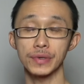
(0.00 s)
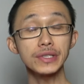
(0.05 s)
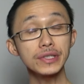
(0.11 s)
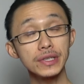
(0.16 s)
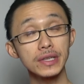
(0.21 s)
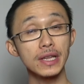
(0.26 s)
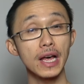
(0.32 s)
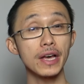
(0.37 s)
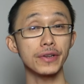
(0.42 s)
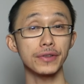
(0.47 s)
There's a
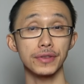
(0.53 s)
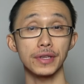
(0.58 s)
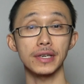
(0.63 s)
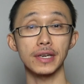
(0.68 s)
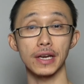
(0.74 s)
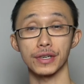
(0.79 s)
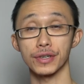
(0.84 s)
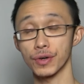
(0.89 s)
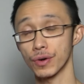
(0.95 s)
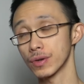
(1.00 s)
lot of things
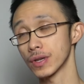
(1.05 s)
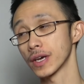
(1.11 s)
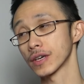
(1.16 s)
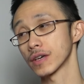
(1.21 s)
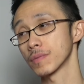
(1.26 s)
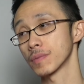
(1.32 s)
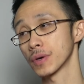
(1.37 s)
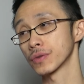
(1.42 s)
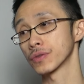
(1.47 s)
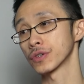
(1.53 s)
I don't like
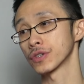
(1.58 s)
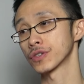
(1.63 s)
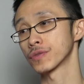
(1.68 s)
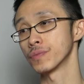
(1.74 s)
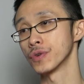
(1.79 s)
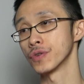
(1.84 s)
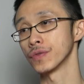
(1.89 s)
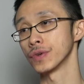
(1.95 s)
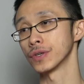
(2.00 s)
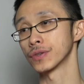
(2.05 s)
about this
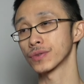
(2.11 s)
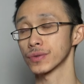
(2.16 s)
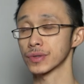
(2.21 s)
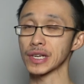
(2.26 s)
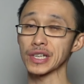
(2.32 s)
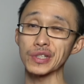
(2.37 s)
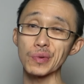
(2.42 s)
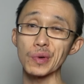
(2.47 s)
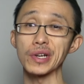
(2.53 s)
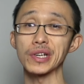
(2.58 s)
movie, so
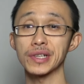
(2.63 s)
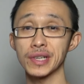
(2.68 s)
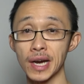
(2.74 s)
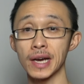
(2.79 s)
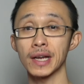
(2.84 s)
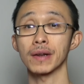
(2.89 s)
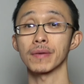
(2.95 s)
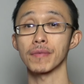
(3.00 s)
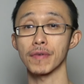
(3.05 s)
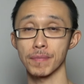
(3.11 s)
that's why it's
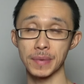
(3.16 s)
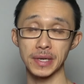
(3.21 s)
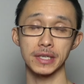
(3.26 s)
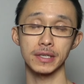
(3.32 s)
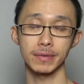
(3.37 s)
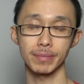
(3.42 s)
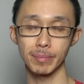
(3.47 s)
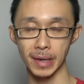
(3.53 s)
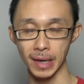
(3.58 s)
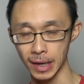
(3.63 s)
kind of a
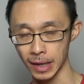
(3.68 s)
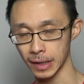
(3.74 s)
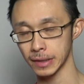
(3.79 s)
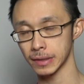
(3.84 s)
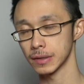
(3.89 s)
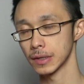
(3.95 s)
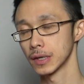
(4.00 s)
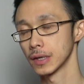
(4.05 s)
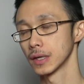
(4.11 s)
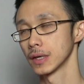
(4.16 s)
mixed
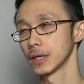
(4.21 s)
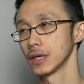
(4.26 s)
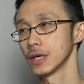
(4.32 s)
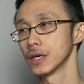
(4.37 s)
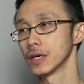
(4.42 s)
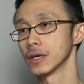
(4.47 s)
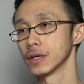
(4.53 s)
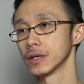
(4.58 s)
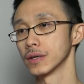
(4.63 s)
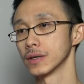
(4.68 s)
bag.
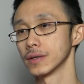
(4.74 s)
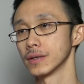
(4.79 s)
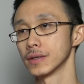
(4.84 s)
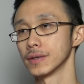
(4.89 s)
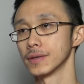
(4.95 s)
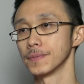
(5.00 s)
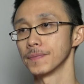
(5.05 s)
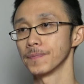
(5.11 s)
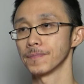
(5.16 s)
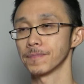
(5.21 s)

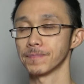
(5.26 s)
Uh, um,